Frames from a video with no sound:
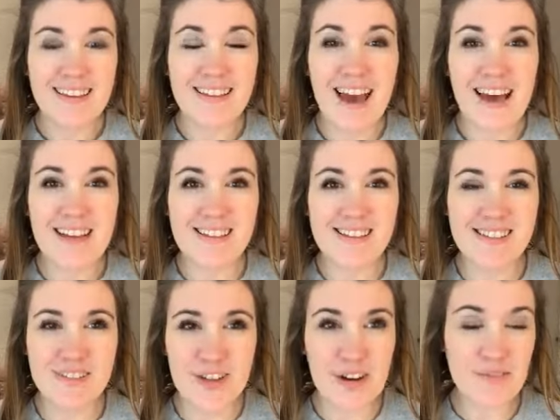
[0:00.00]
Yes,
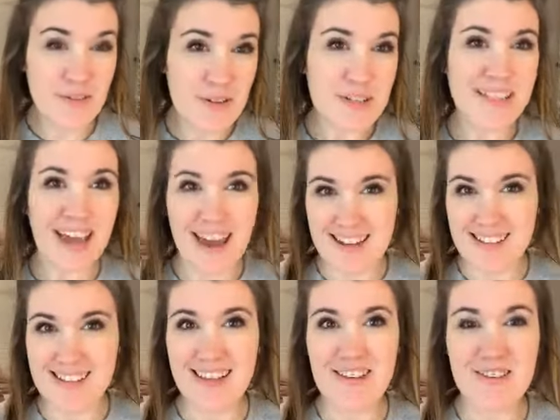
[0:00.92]
Jennifer,
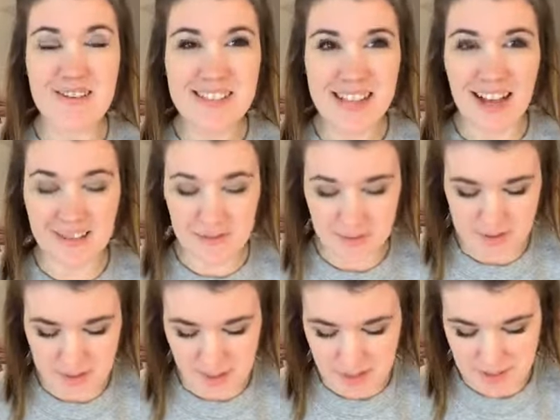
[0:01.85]
yes. I know exactly what you're
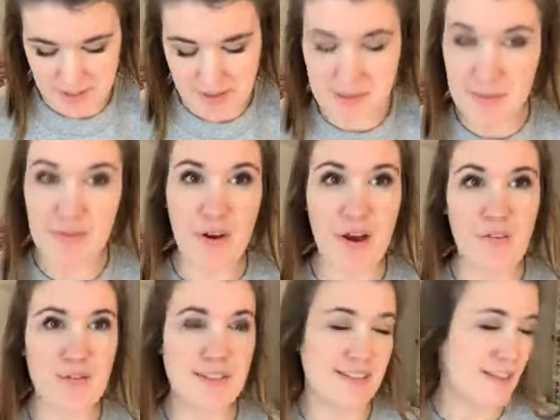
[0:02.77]
talking about. It's been
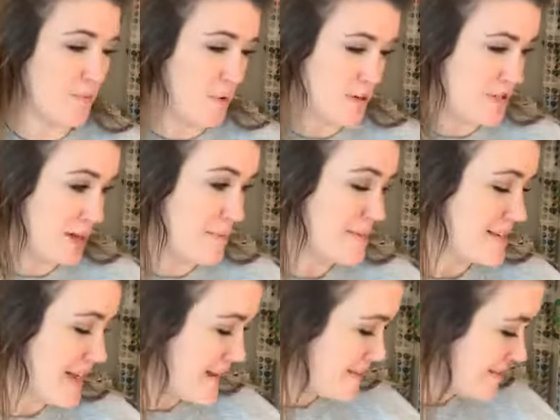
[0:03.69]
forever since I've watched that, but
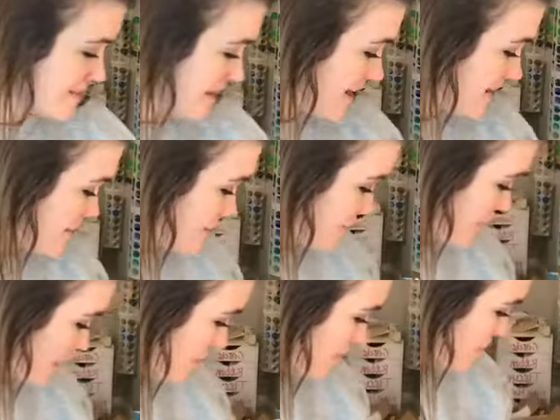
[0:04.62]
yes, I do
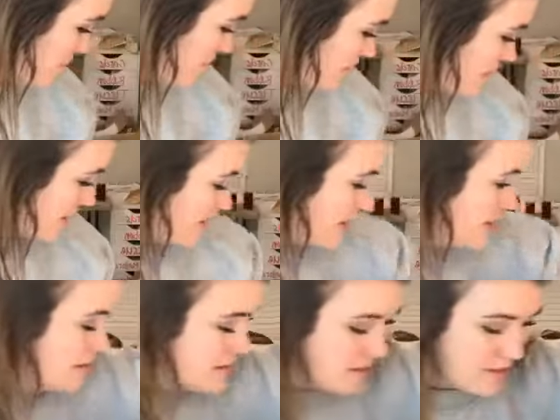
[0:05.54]
know.
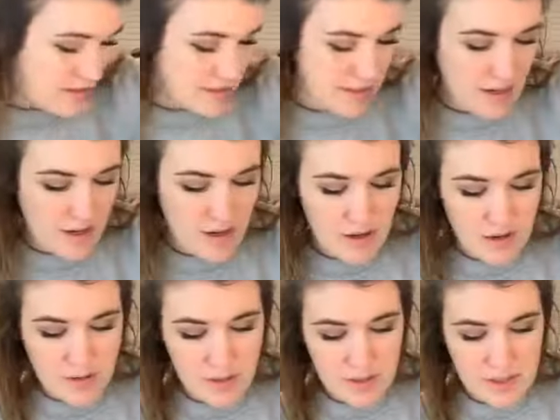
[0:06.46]

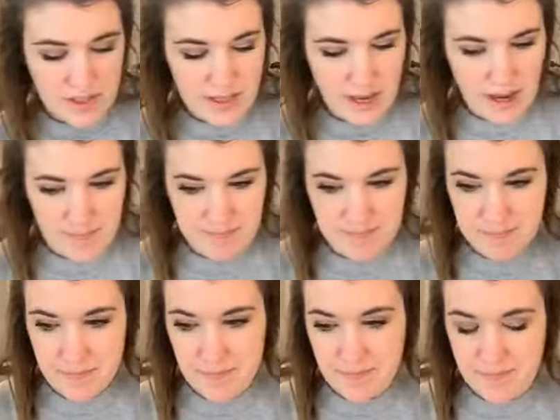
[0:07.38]
So, yeah.
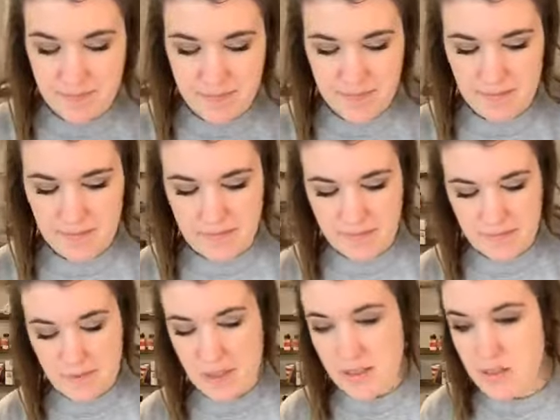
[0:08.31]

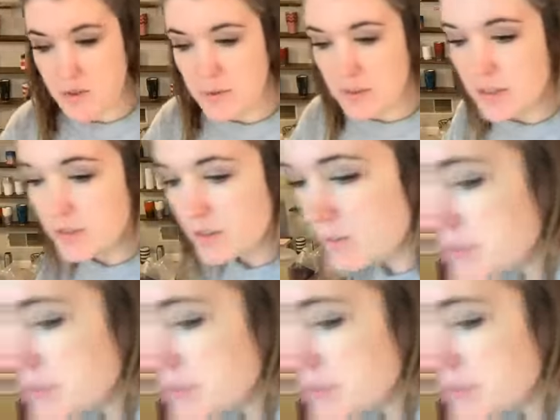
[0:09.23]
So here, let